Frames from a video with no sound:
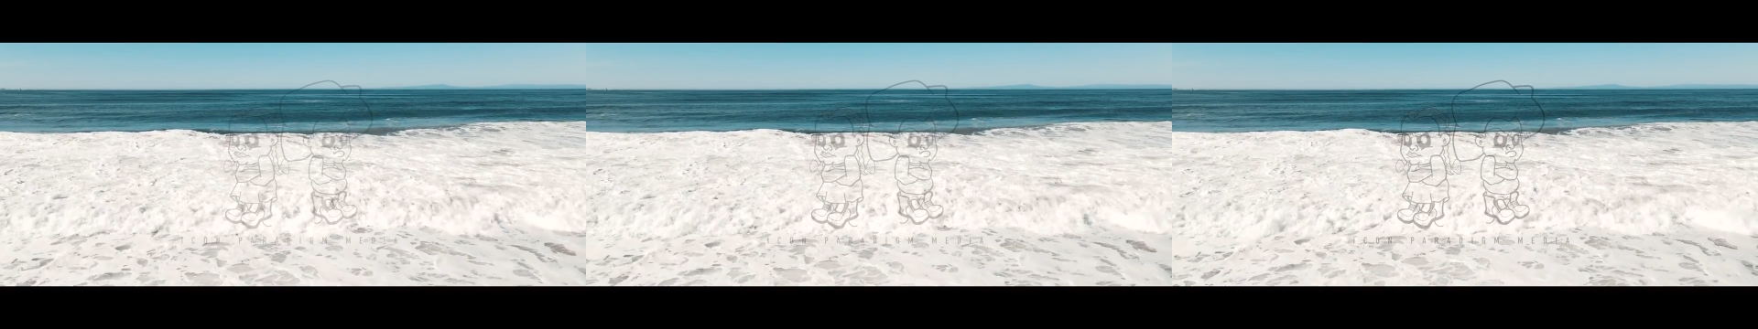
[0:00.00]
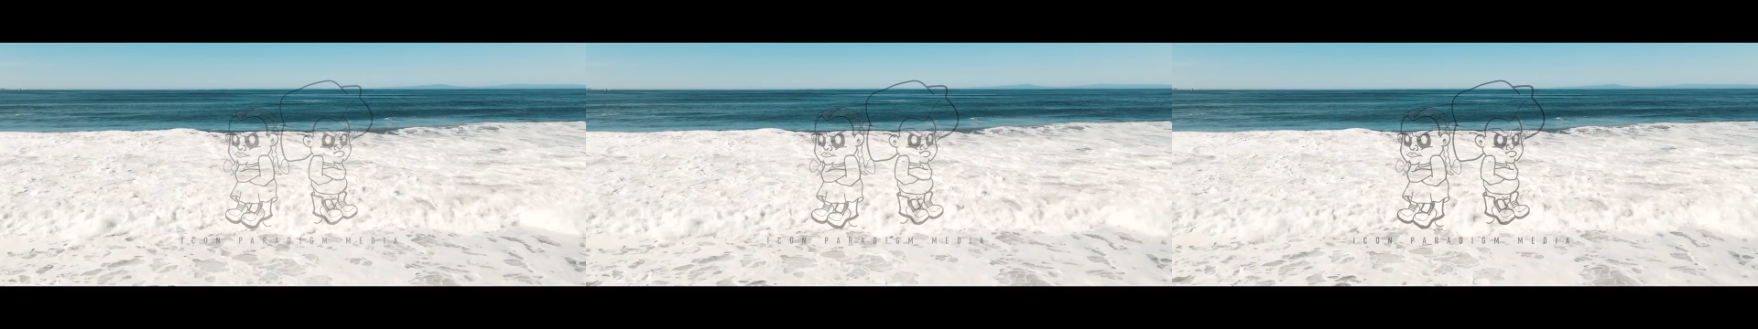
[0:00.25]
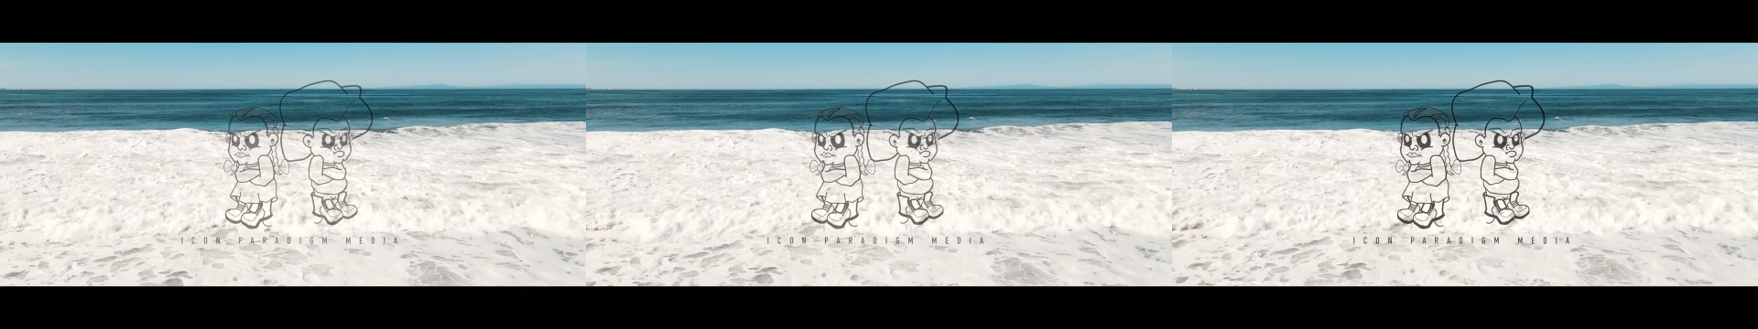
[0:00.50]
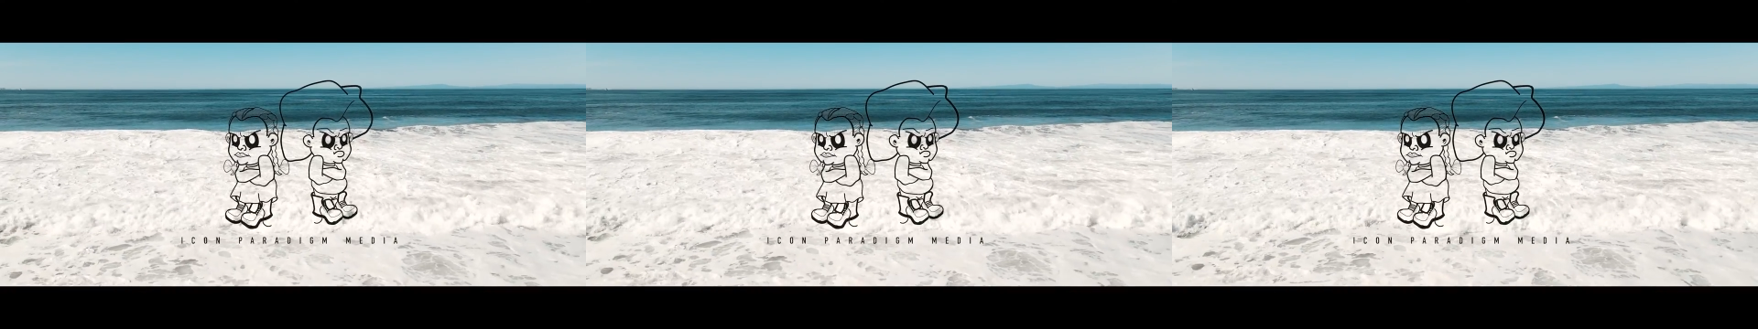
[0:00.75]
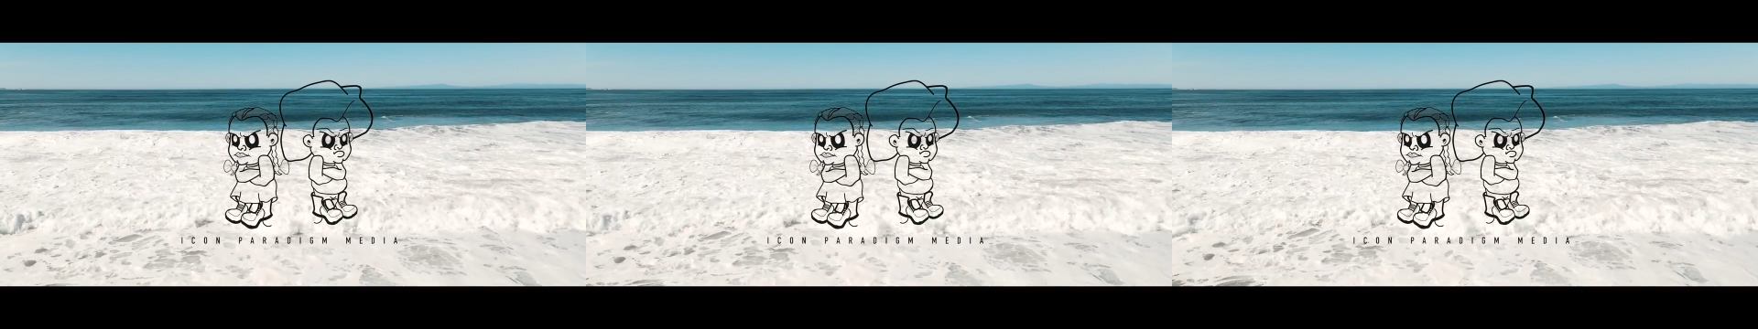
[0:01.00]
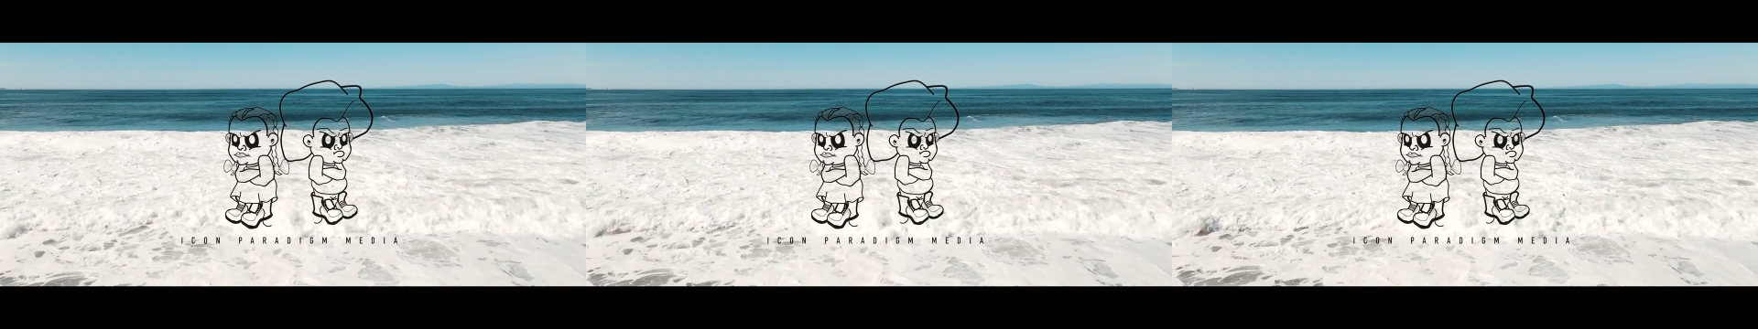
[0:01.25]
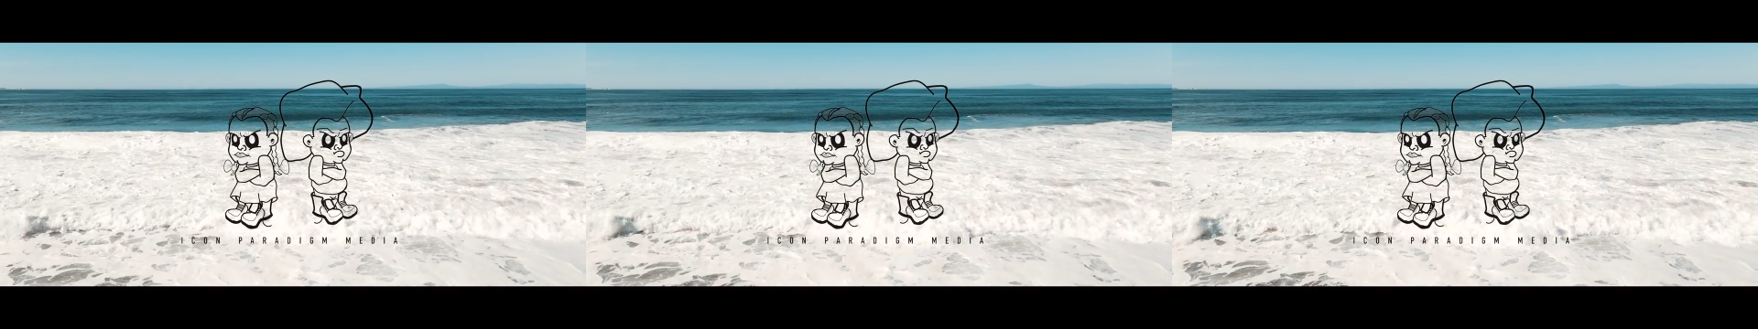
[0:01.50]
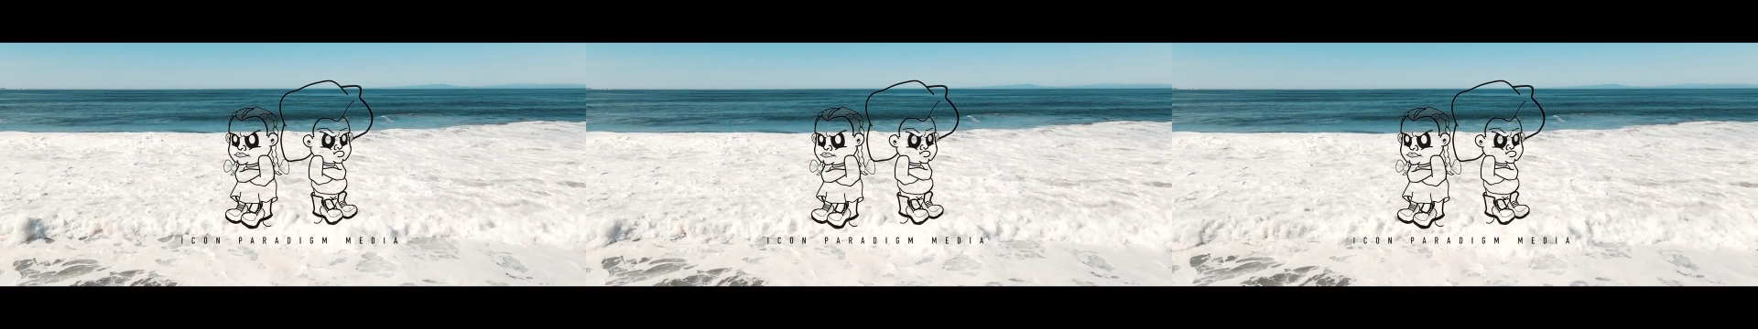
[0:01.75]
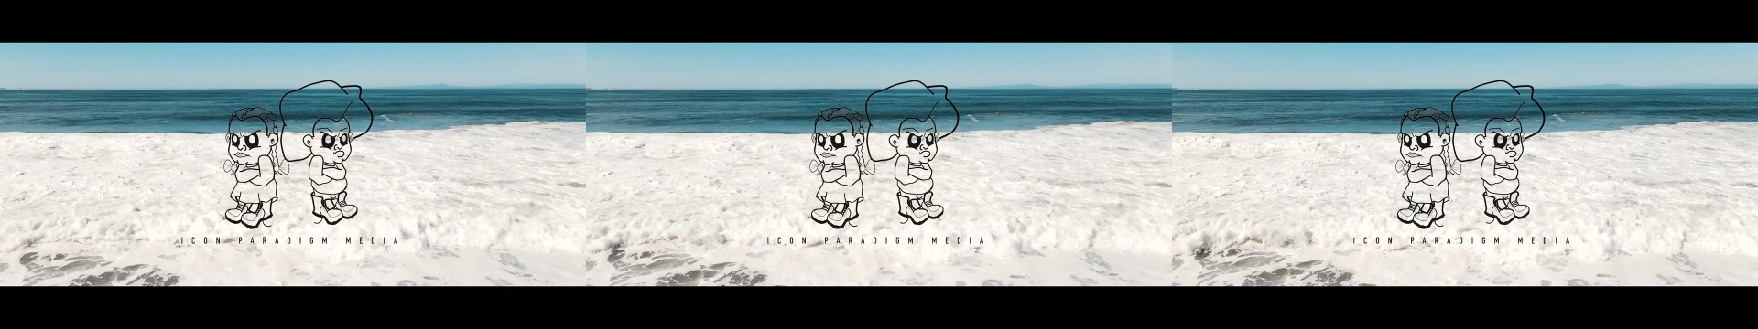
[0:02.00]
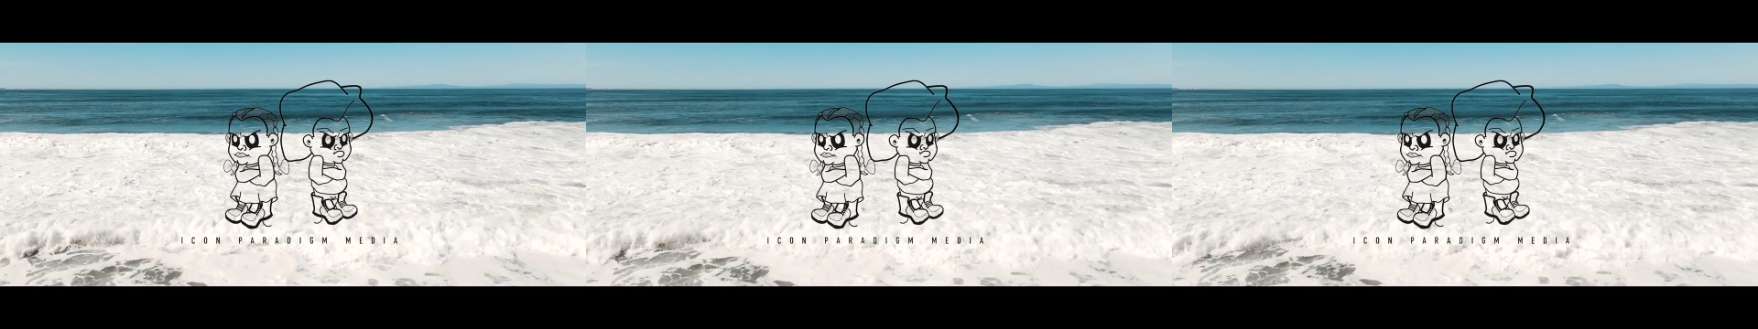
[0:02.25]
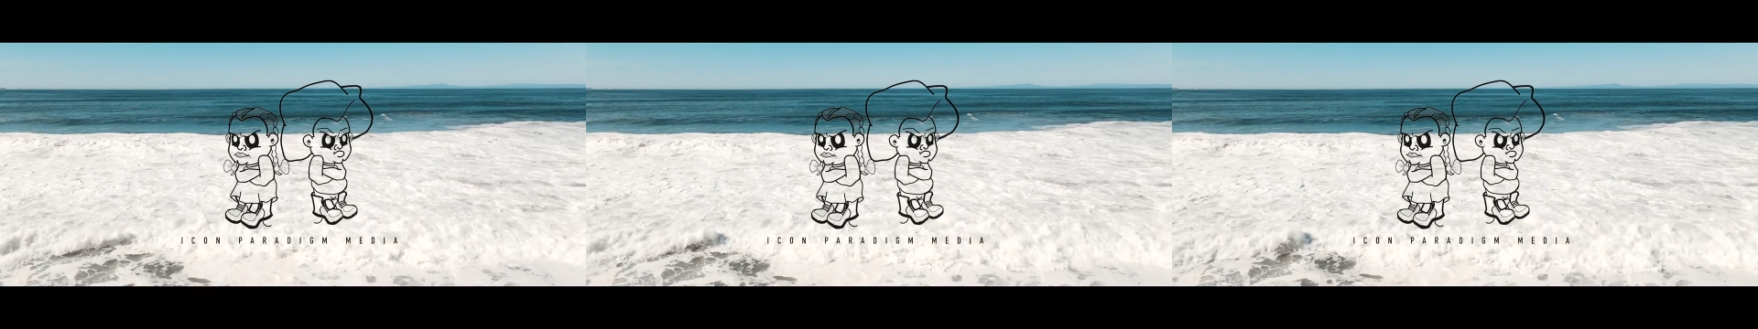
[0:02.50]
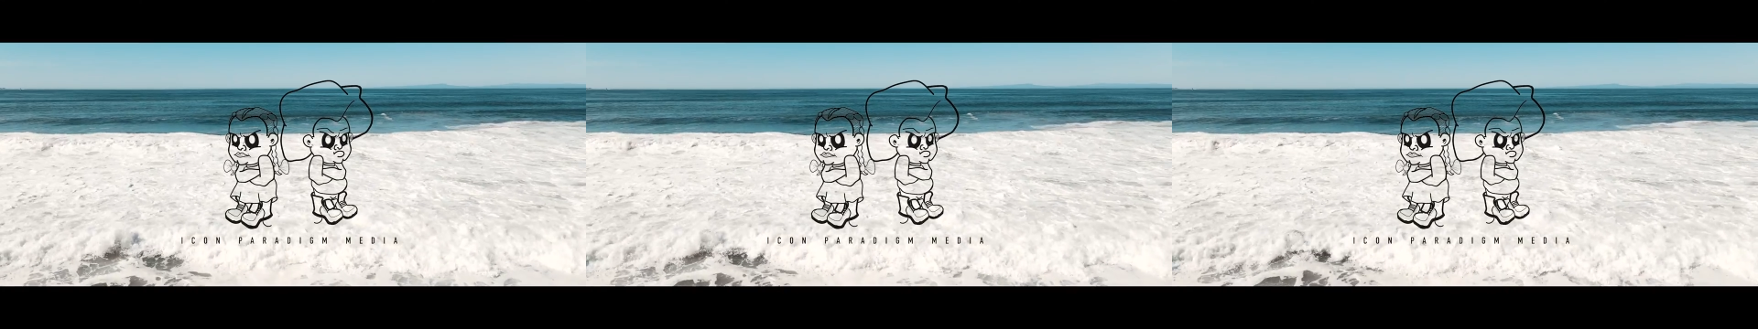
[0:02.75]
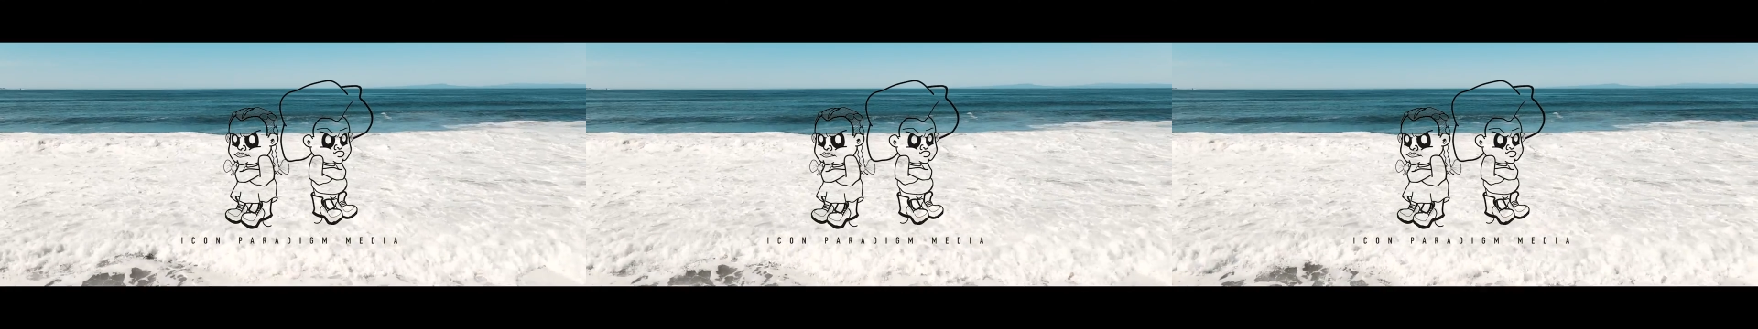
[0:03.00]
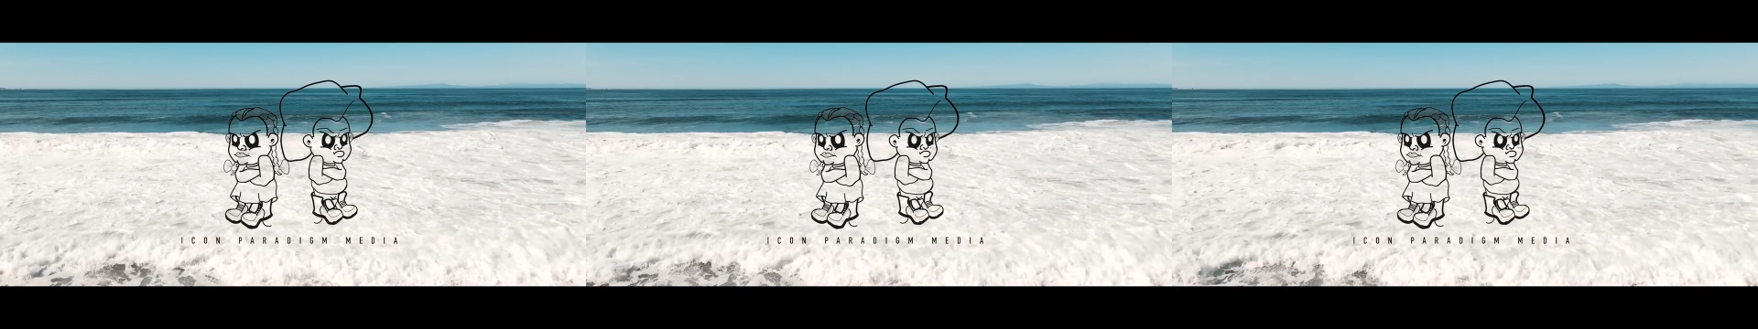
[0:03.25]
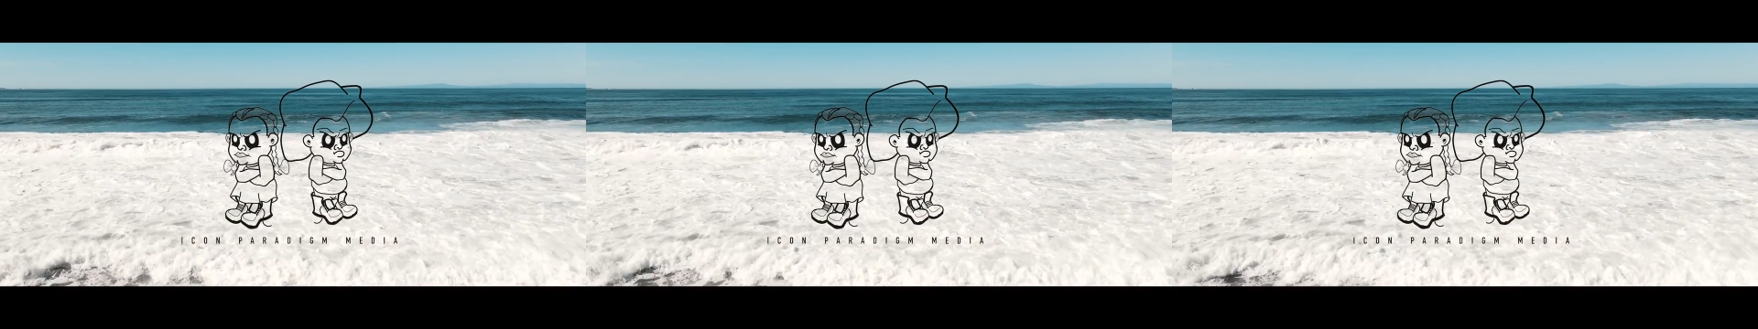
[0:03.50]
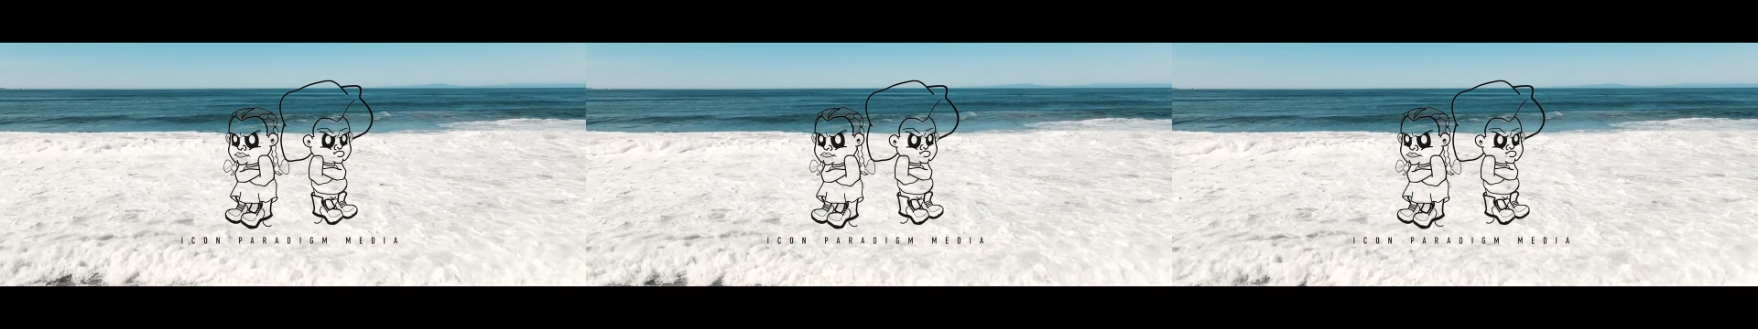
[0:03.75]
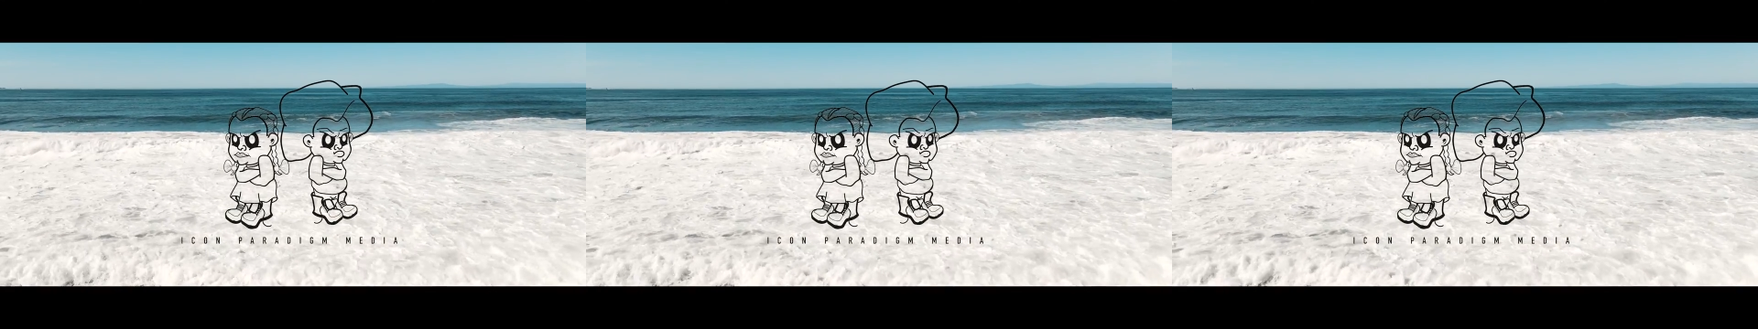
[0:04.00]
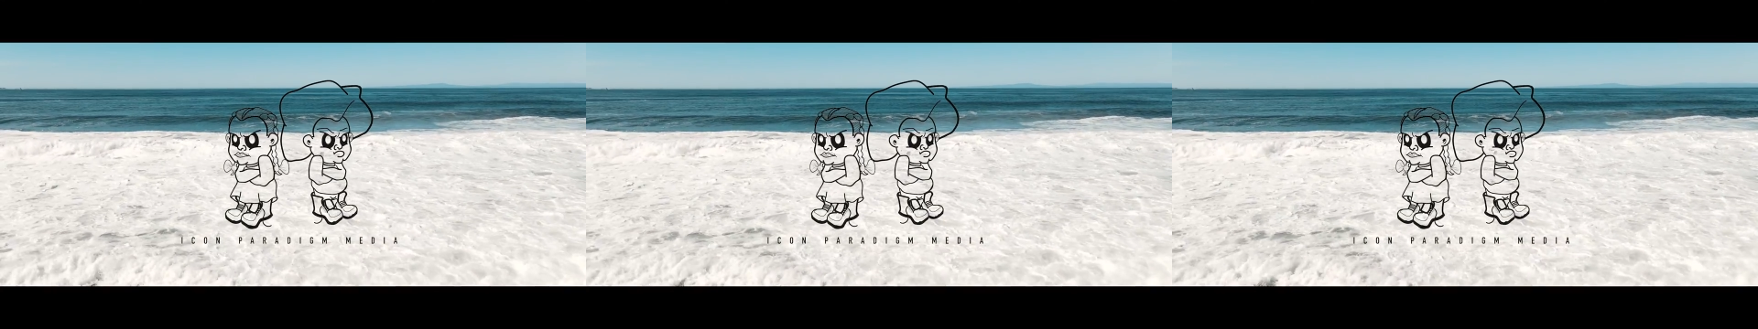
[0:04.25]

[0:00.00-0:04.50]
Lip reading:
No face is visible, so there are no lips to read.